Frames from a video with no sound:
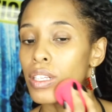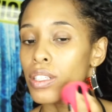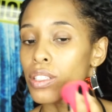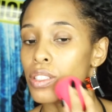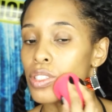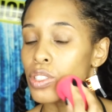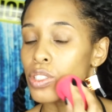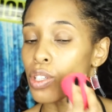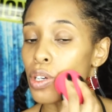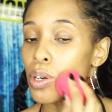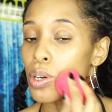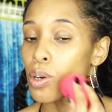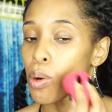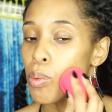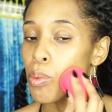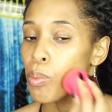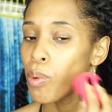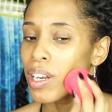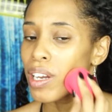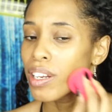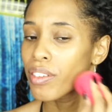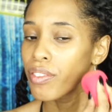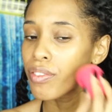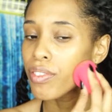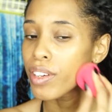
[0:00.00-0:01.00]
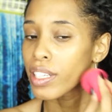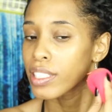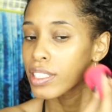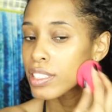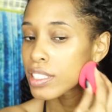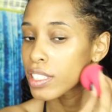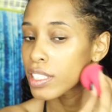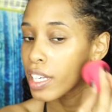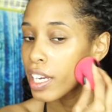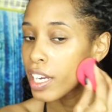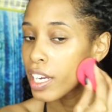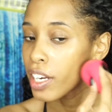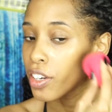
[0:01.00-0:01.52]
So one
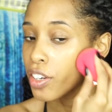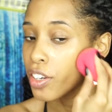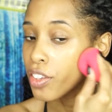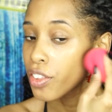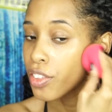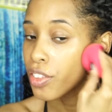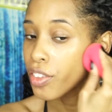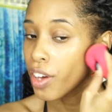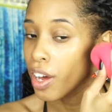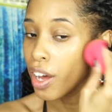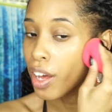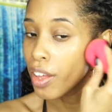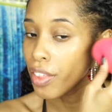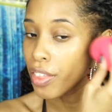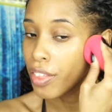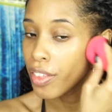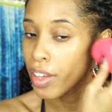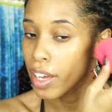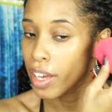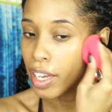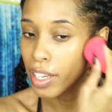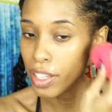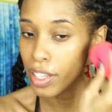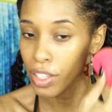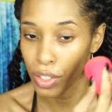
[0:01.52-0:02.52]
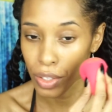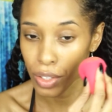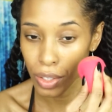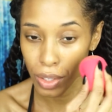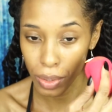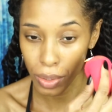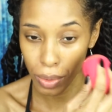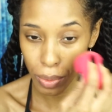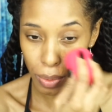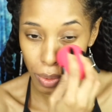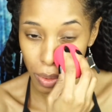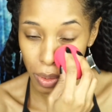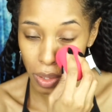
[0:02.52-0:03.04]
investigator thought that, you
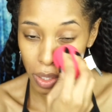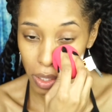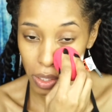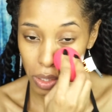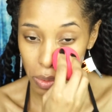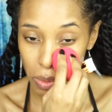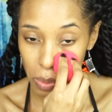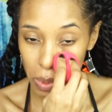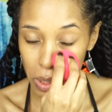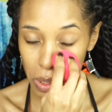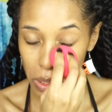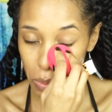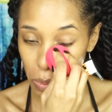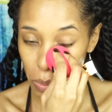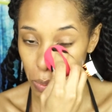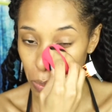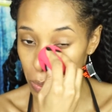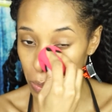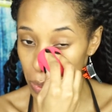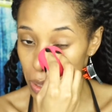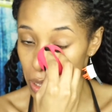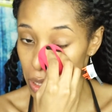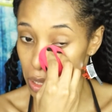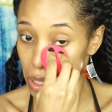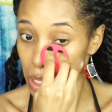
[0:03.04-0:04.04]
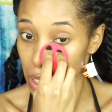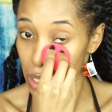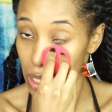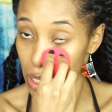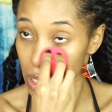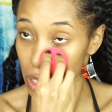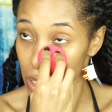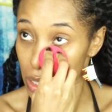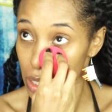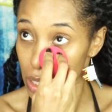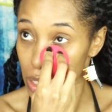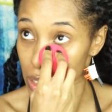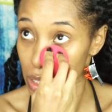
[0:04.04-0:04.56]
know, this was
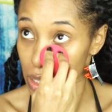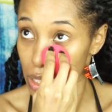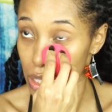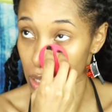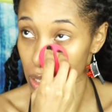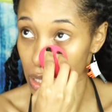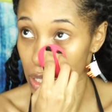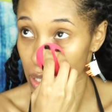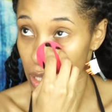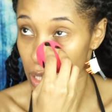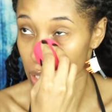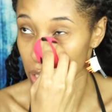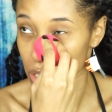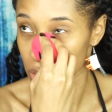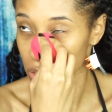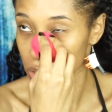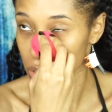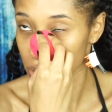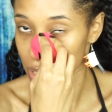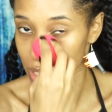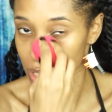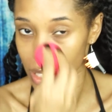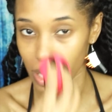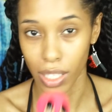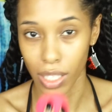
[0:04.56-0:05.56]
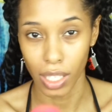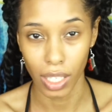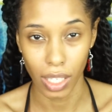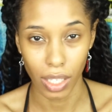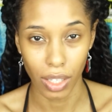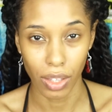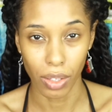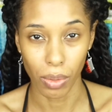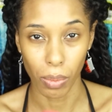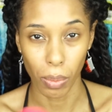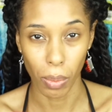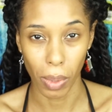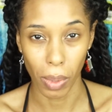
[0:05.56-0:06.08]
really interesting
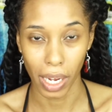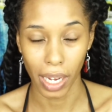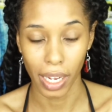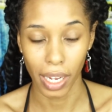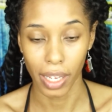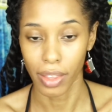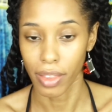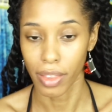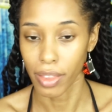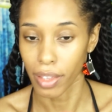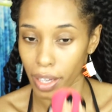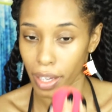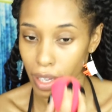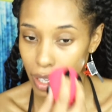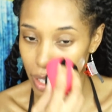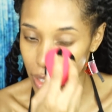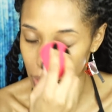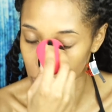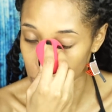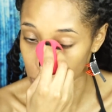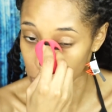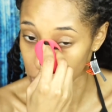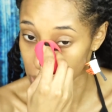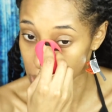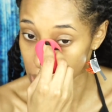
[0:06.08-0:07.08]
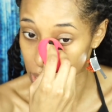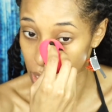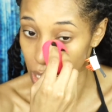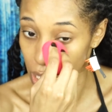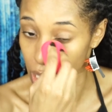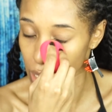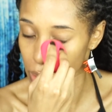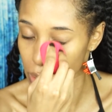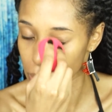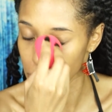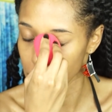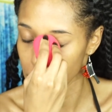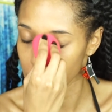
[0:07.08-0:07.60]
the way that it was
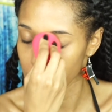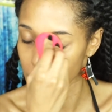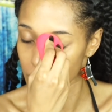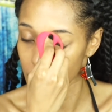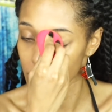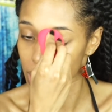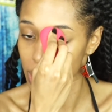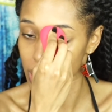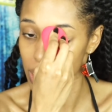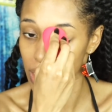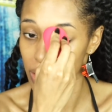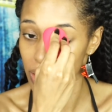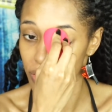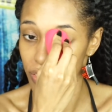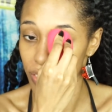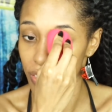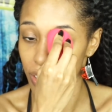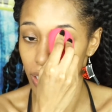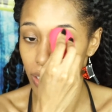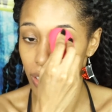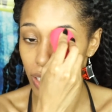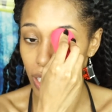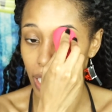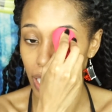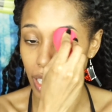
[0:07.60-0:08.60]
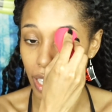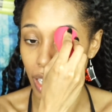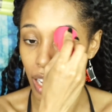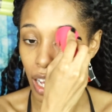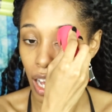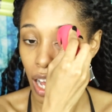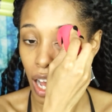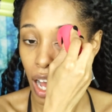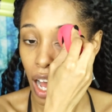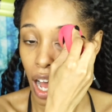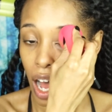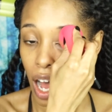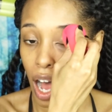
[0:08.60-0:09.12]
done because he felt like
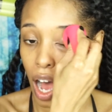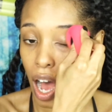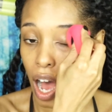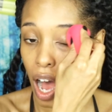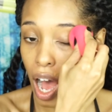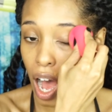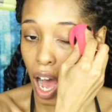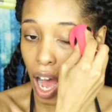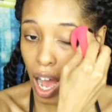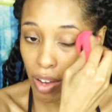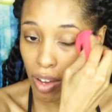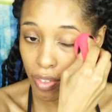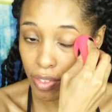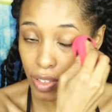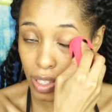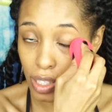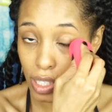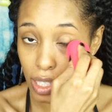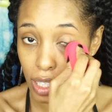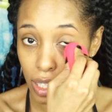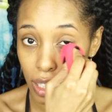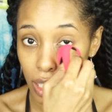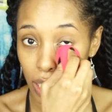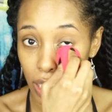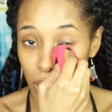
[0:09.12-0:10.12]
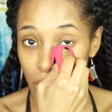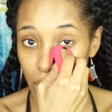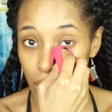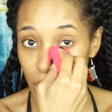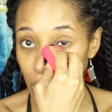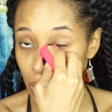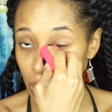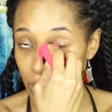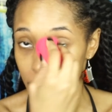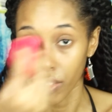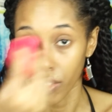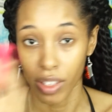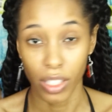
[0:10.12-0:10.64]
obviously
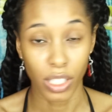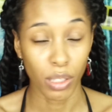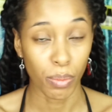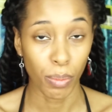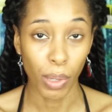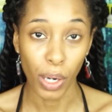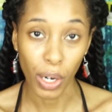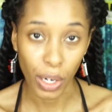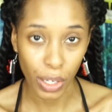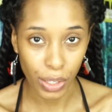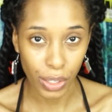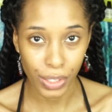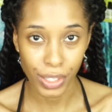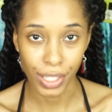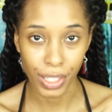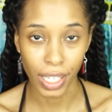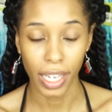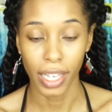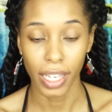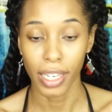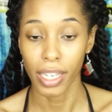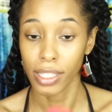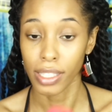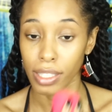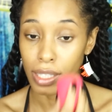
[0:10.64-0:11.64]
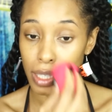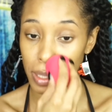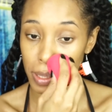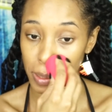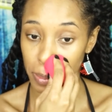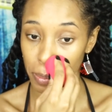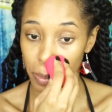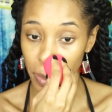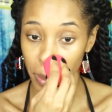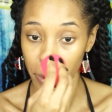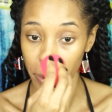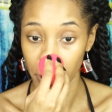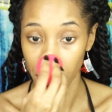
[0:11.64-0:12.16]
if this person
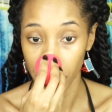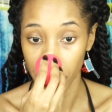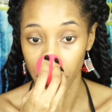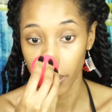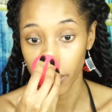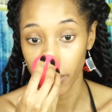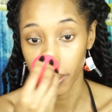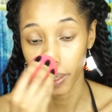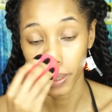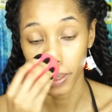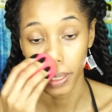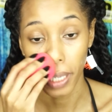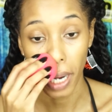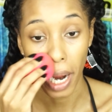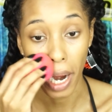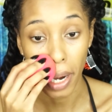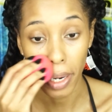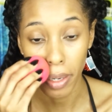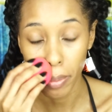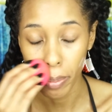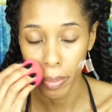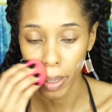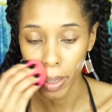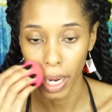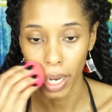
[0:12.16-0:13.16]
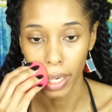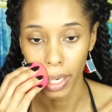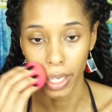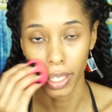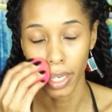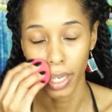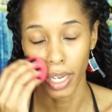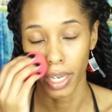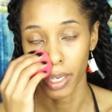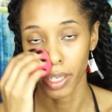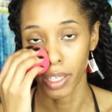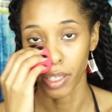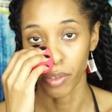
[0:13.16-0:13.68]
dismembered an entire
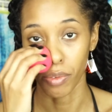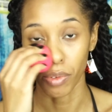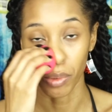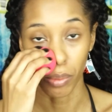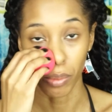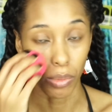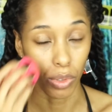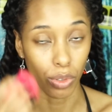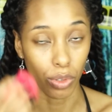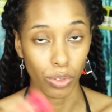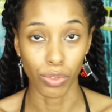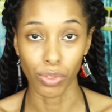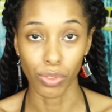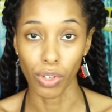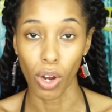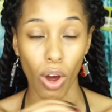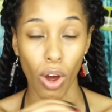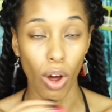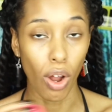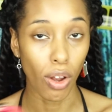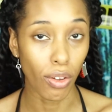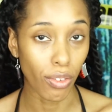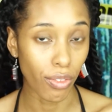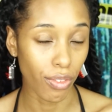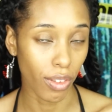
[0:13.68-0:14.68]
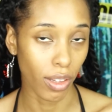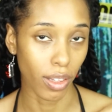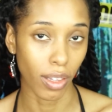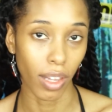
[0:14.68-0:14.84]
body and he removed all of the